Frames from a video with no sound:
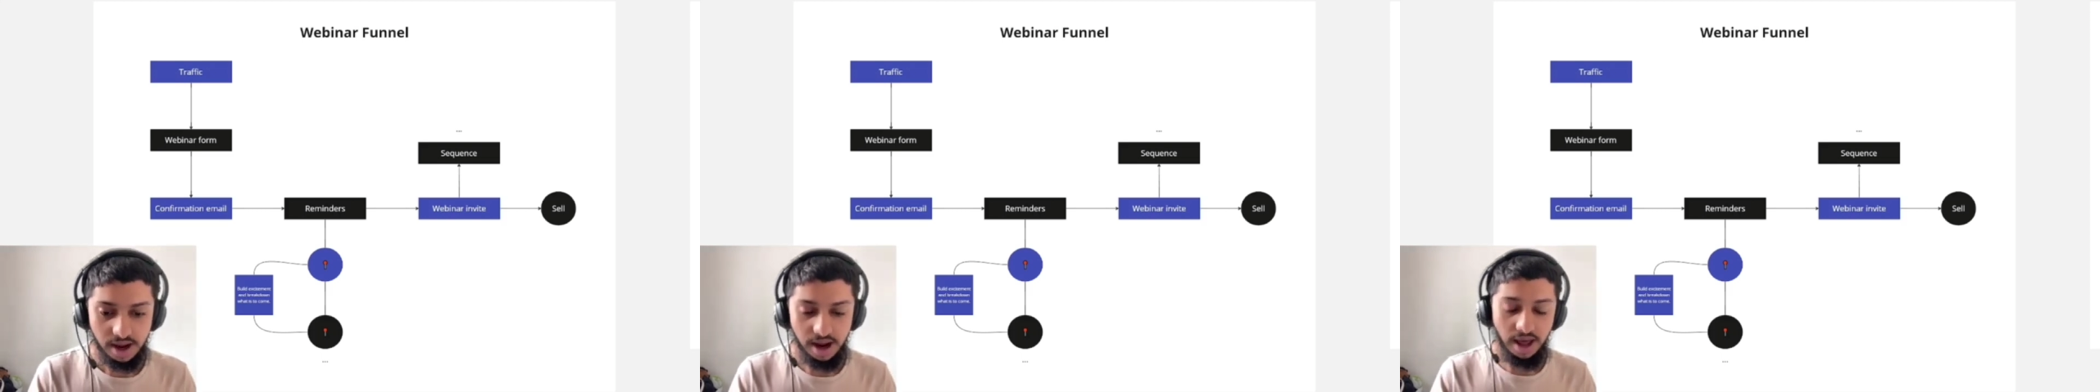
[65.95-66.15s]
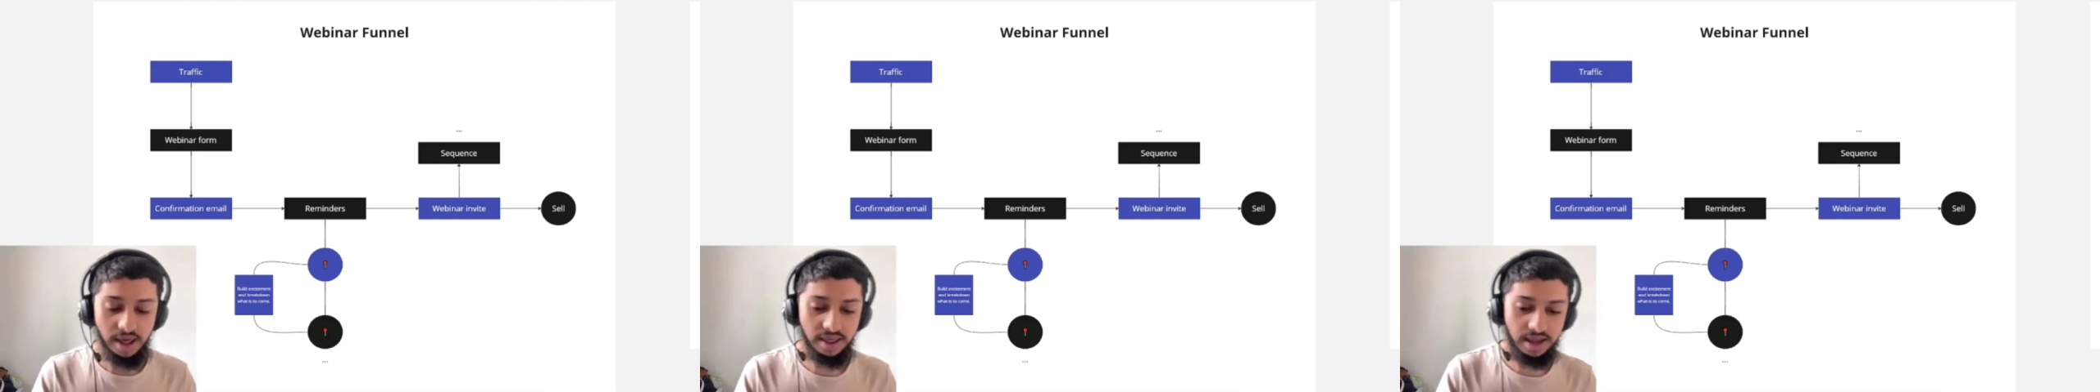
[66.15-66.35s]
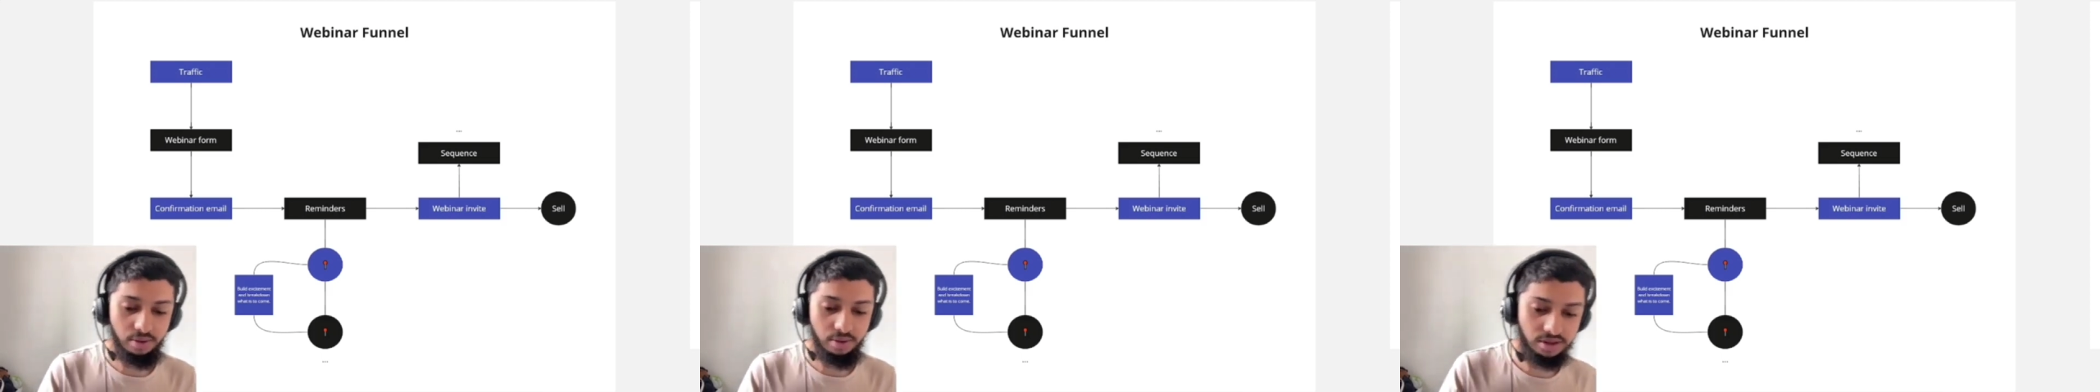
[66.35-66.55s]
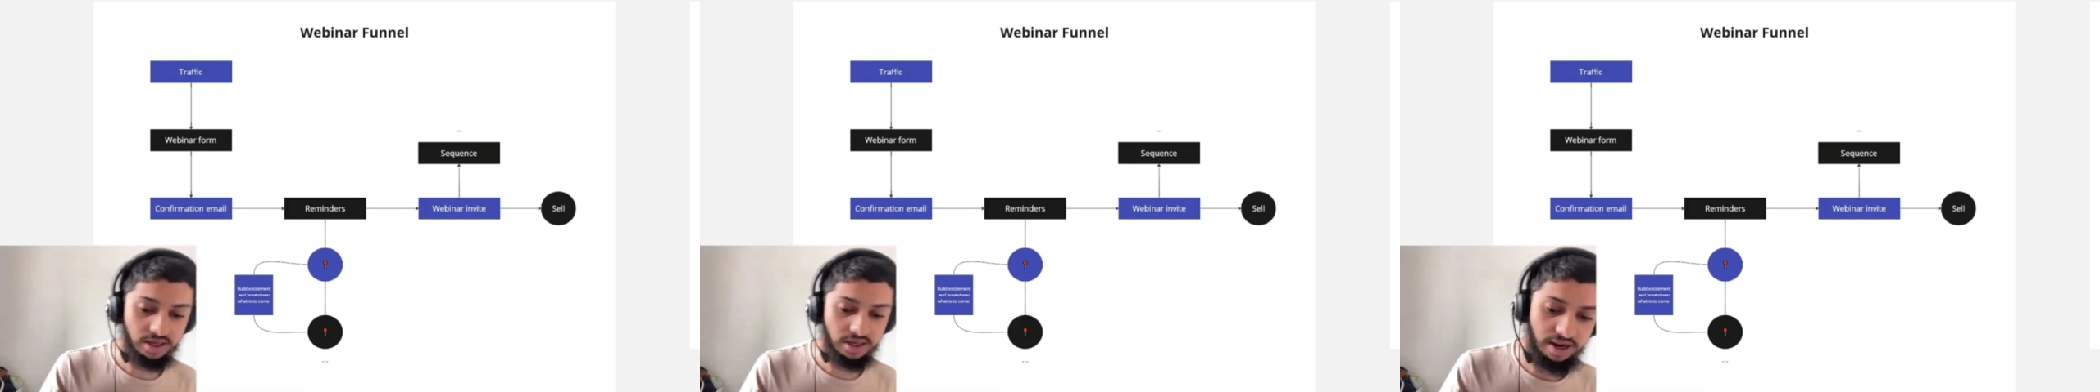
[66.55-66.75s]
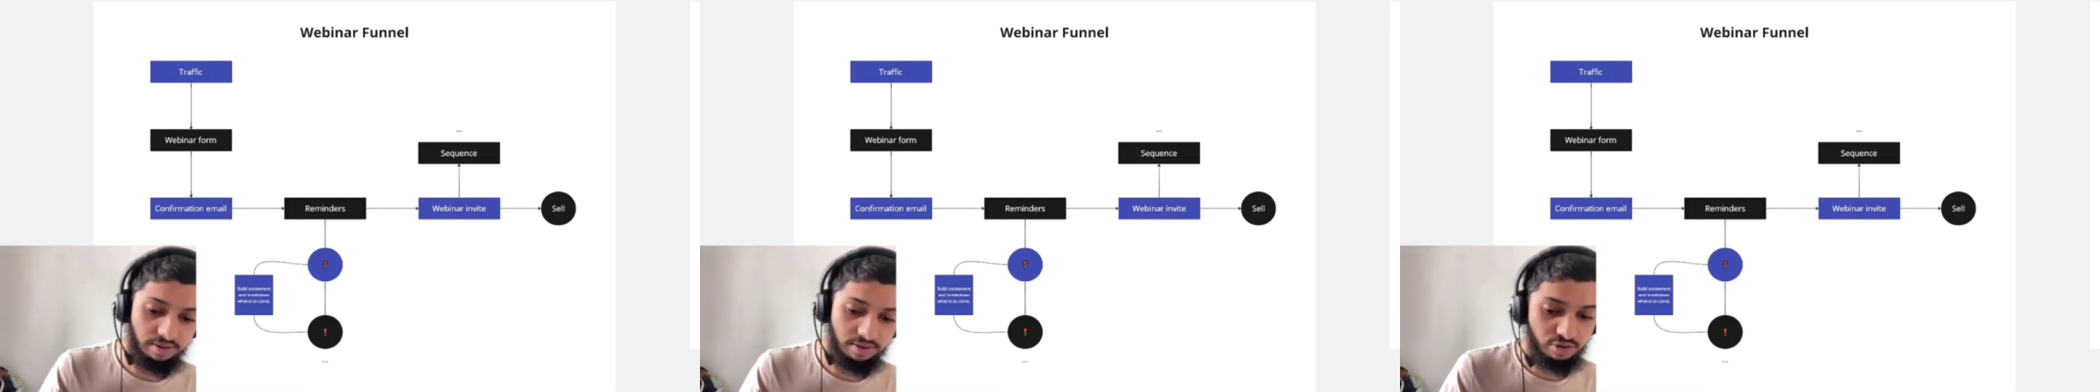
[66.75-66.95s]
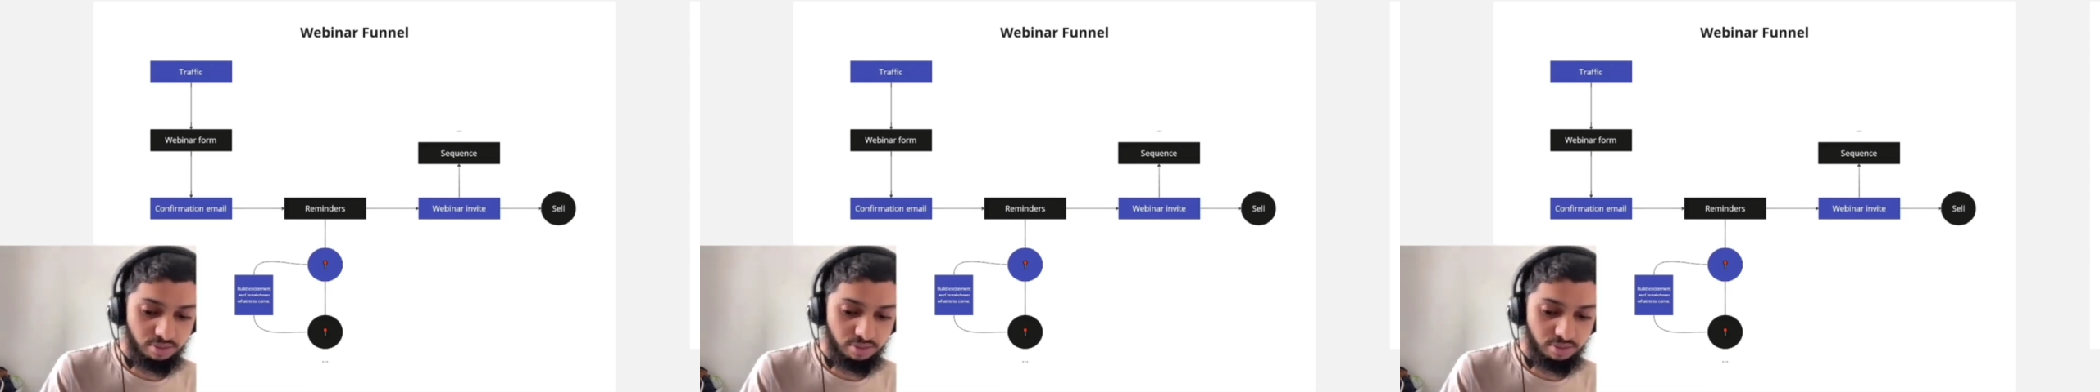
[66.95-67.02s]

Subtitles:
and they also get